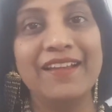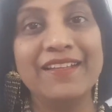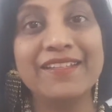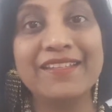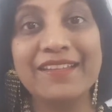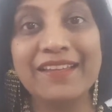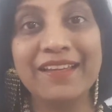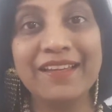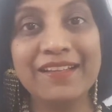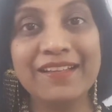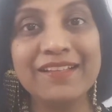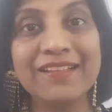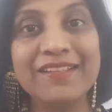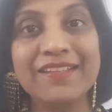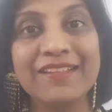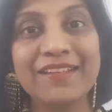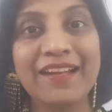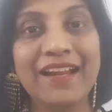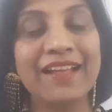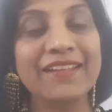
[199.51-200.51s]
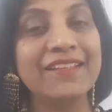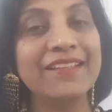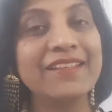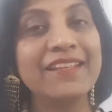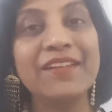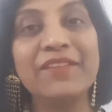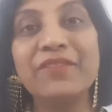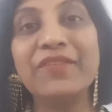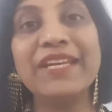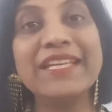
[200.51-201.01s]
skills rather
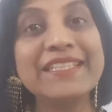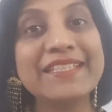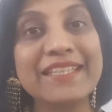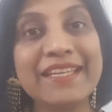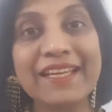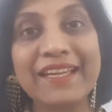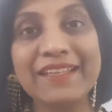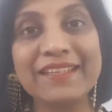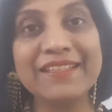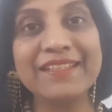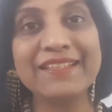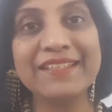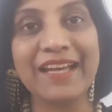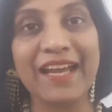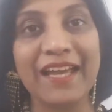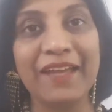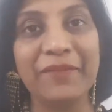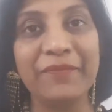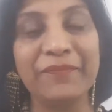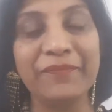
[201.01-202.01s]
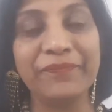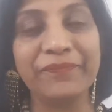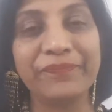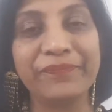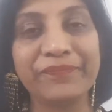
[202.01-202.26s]
than wasting any time.